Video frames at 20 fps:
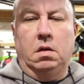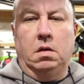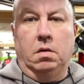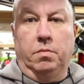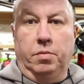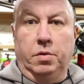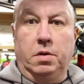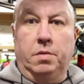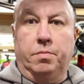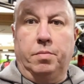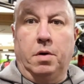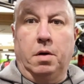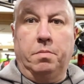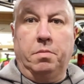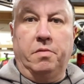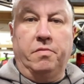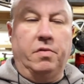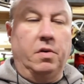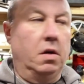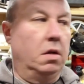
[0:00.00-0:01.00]
I'll put the proper
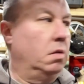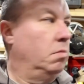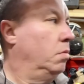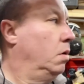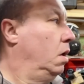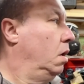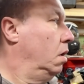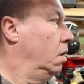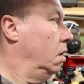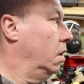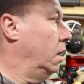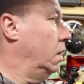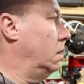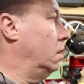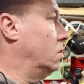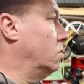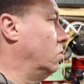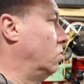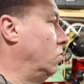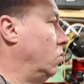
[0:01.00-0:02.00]
front end, but I'm going to get
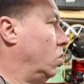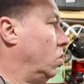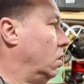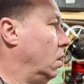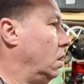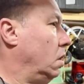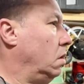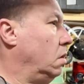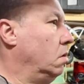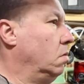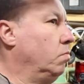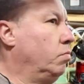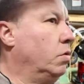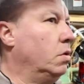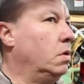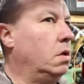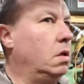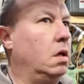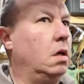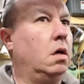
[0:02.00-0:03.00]
this one rolling, put
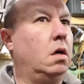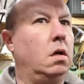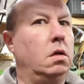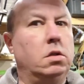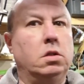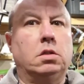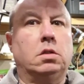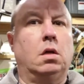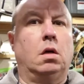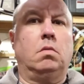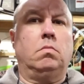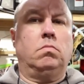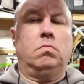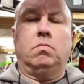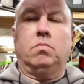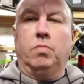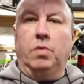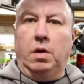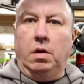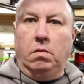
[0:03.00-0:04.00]
the thing on, just start
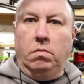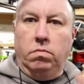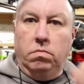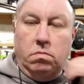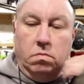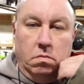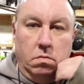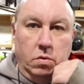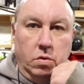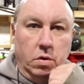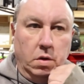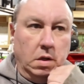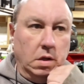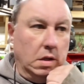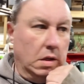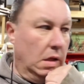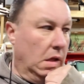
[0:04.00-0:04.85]
redoing it.